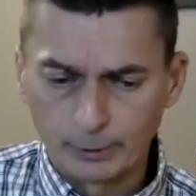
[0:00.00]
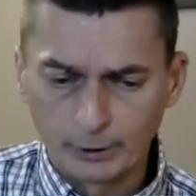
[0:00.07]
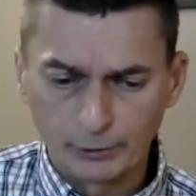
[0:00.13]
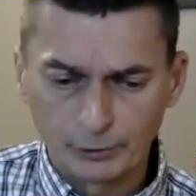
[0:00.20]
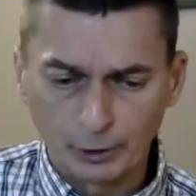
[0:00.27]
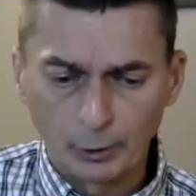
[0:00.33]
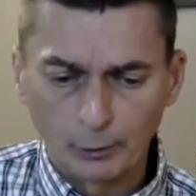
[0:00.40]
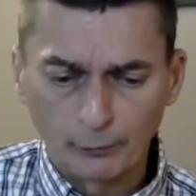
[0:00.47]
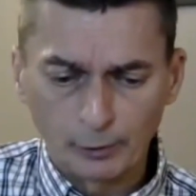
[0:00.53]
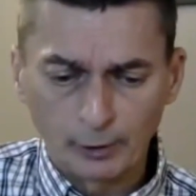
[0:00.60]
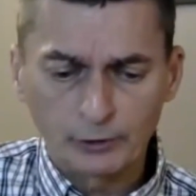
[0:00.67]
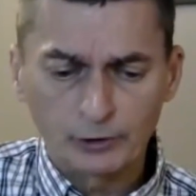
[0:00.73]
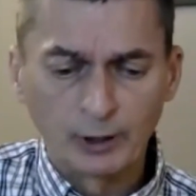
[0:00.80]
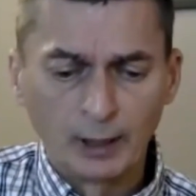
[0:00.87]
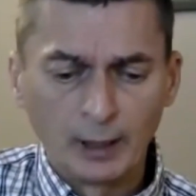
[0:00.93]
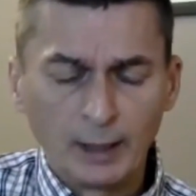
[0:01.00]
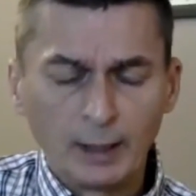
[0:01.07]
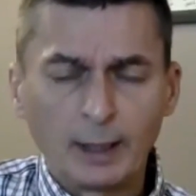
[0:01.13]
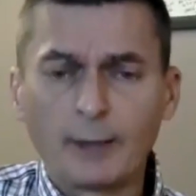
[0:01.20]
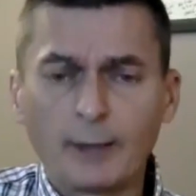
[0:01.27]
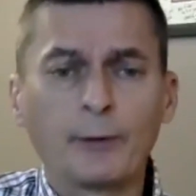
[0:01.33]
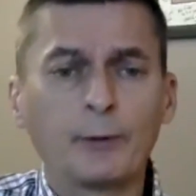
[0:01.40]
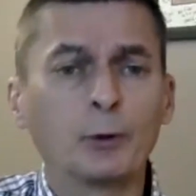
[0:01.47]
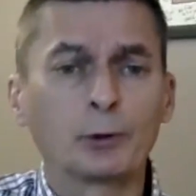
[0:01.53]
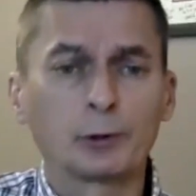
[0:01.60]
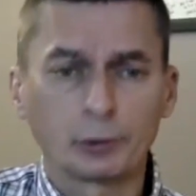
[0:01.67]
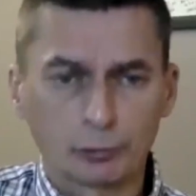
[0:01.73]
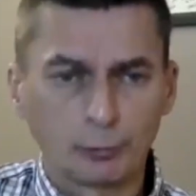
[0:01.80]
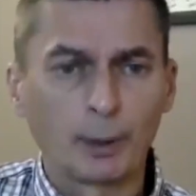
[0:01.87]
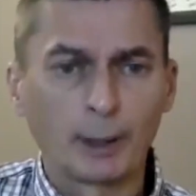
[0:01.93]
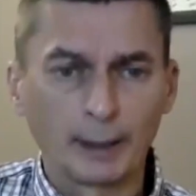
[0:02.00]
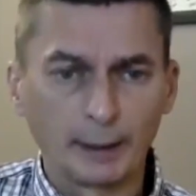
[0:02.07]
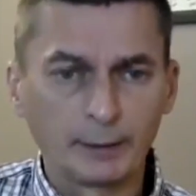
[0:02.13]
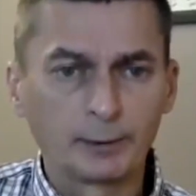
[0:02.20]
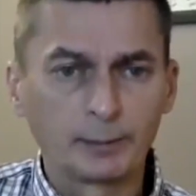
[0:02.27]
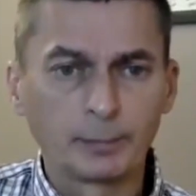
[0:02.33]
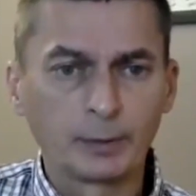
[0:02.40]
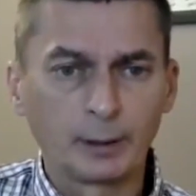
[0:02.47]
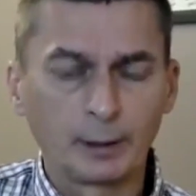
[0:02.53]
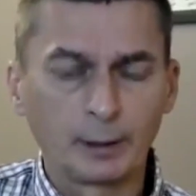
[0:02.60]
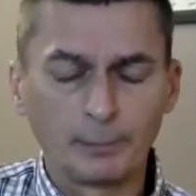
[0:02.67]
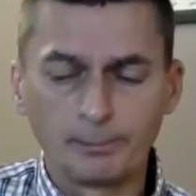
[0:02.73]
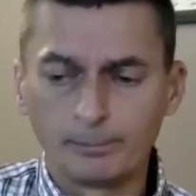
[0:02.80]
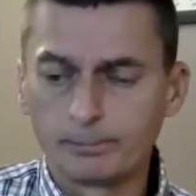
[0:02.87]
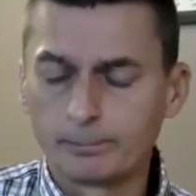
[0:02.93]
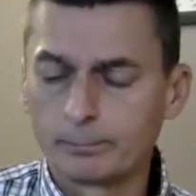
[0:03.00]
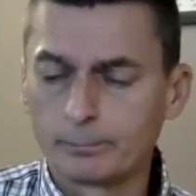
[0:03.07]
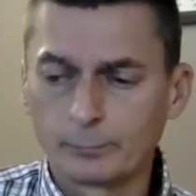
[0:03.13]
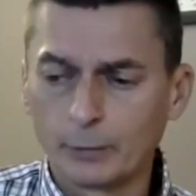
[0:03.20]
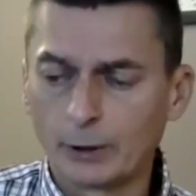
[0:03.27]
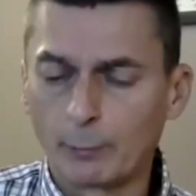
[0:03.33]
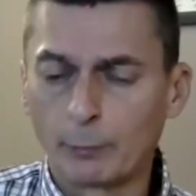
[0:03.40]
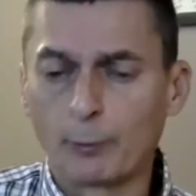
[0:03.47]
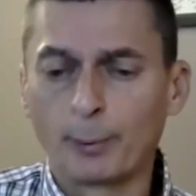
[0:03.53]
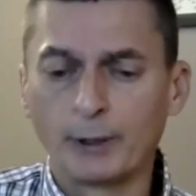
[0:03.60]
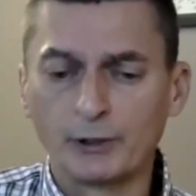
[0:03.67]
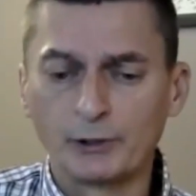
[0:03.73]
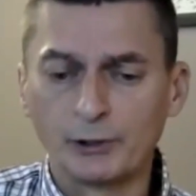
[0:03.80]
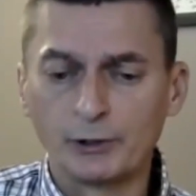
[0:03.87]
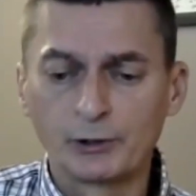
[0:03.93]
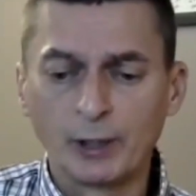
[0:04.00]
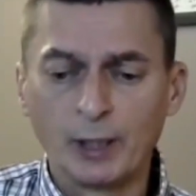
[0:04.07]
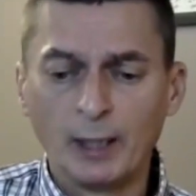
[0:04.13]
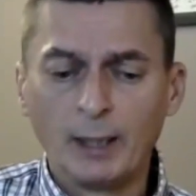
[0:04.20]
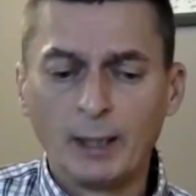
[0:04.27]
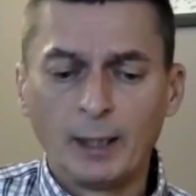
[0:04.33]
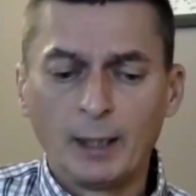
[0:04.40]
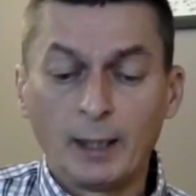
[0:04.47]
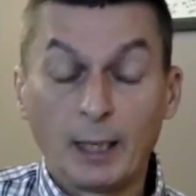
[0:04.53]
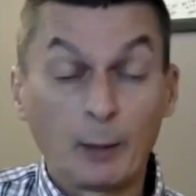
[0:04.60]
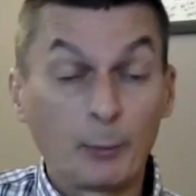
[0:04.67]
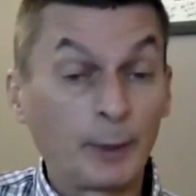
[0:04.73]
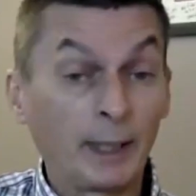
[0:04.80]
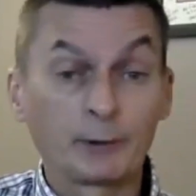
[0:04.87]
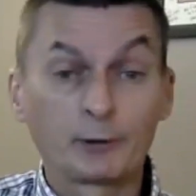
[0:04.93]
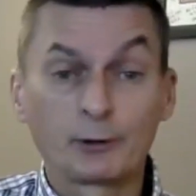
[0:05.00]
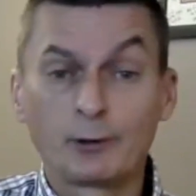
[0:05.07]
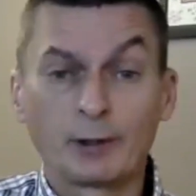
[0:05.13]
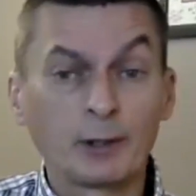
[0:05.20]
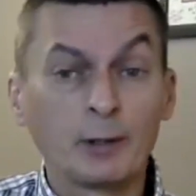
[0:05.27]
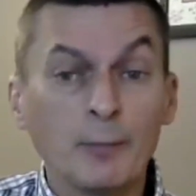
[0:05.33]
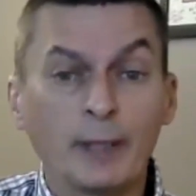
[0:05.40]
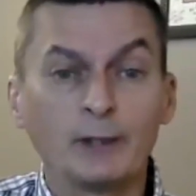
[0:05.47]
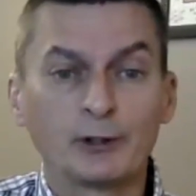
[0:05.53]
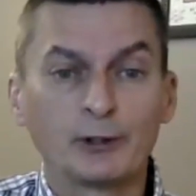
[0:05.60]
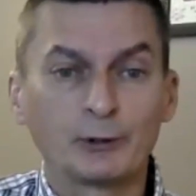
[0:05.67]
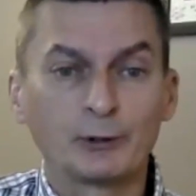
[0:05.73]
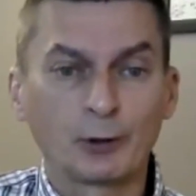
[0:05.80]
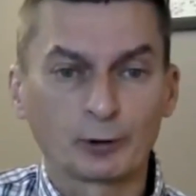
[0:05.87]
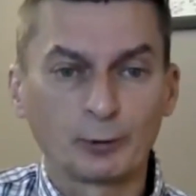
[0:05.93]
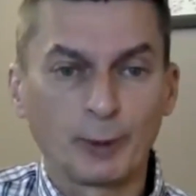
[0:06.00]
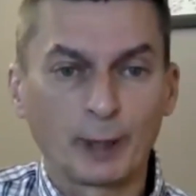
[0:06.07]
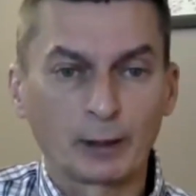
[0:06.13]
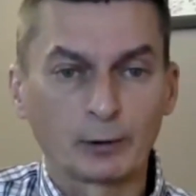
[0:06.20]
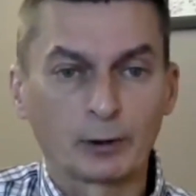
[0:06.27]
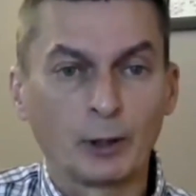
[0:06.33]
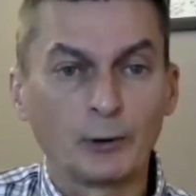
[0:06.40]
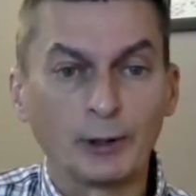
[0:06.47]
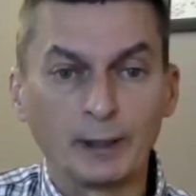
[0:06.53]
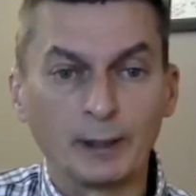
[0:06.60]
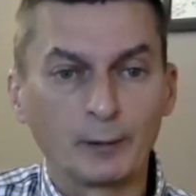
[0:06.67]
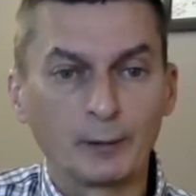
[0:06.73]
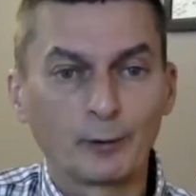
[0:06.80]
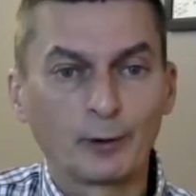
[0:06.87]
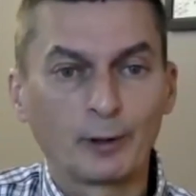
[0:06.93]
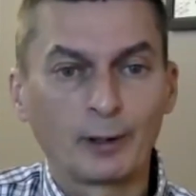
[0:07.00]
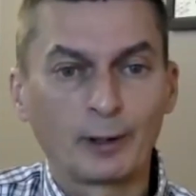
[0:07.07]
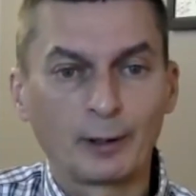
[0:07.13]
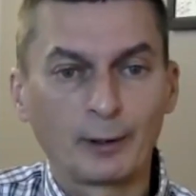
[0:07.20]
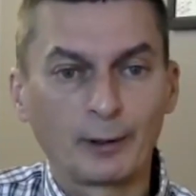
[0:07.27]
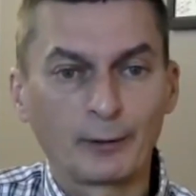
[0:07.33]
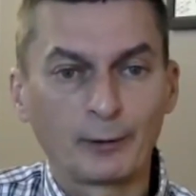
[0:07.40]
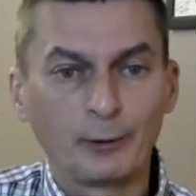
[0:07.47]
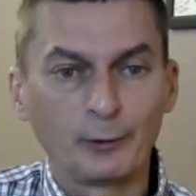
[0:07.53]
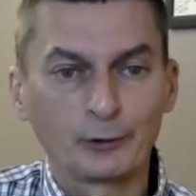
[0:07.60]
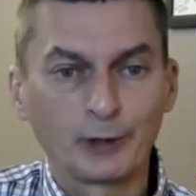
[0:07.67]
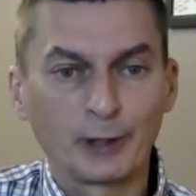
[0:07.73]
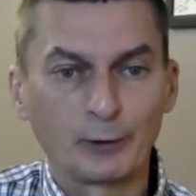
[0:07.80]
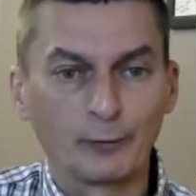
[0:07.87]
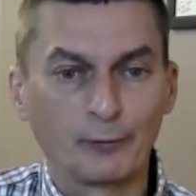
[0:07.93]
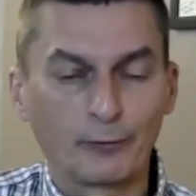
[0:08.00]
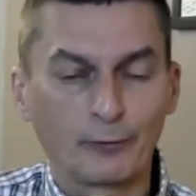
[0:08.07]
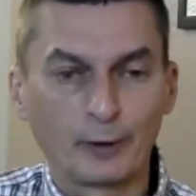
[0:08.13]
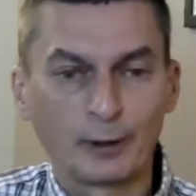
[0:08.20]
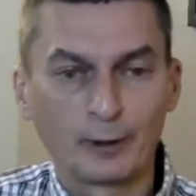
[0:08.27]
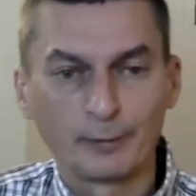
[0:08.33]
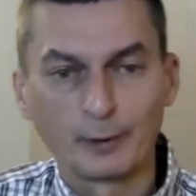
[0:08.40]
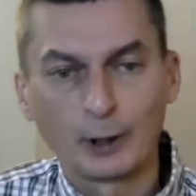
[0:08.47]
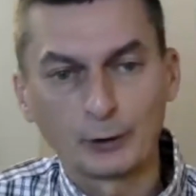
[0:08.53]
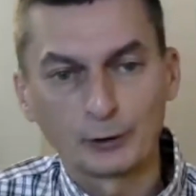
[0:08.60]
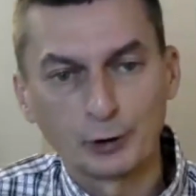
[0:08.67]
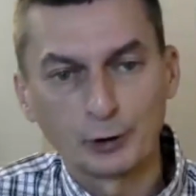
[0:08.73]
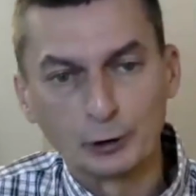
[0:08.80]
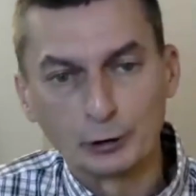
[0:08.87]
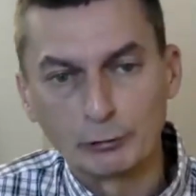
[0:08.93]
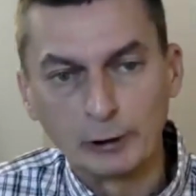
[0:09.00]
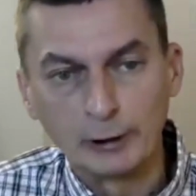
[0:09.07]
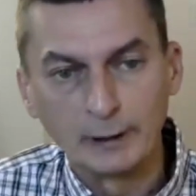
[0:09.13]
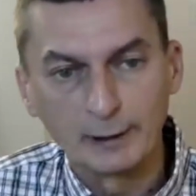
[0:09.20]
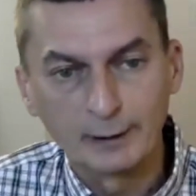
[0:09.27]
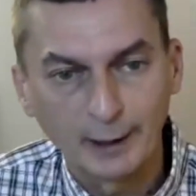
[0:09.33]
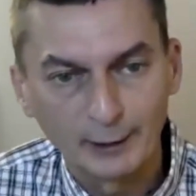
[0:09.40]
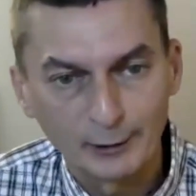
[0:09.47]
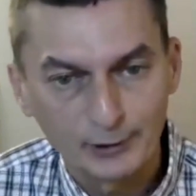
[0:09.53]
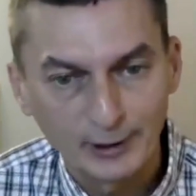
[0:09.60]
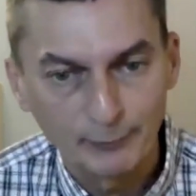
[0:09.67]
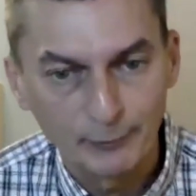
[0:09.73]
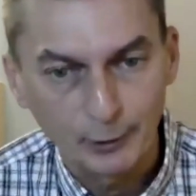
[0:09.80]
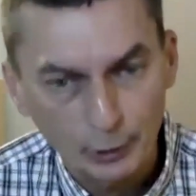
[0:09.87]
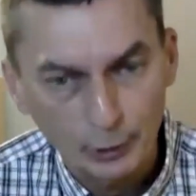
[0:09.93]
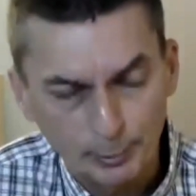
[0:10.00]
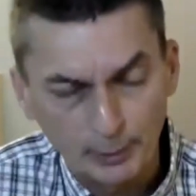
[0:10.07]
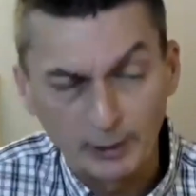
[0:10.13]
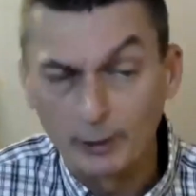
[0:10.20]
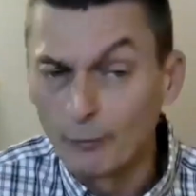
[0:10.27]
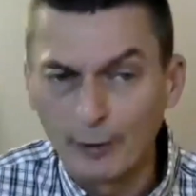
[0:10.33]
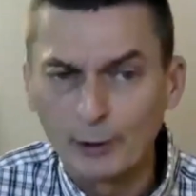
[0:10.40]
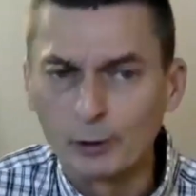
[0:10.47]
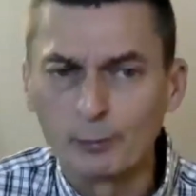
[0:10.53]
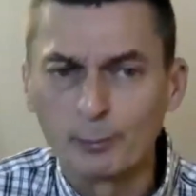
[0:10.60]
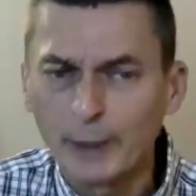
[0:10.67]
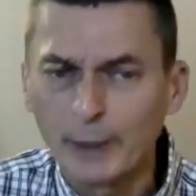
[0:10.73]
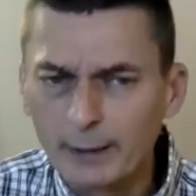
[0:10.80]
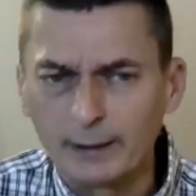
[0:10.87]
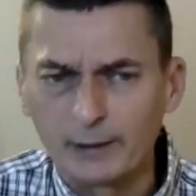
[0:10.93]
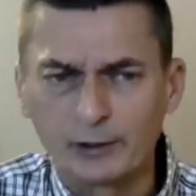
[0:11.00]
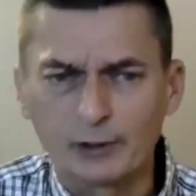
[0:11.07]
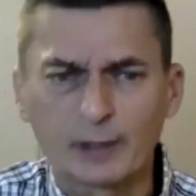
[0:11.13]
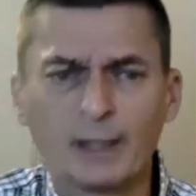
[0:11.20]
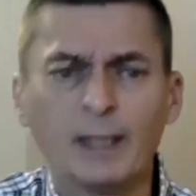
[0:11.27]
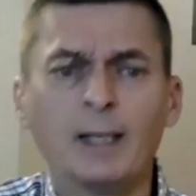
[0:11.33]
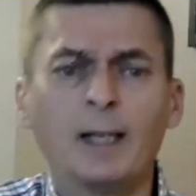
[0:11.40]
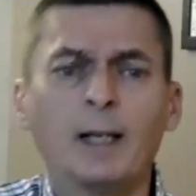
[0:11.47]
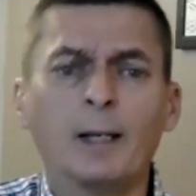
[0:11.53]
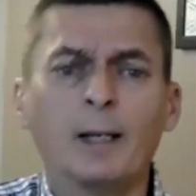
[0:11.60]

a solo for us, and then the orchestra played a number of pieces. And we had the amazing Dr. Michael Cody, who's head of heart surgery at Stamford Hospital and a very good pianist,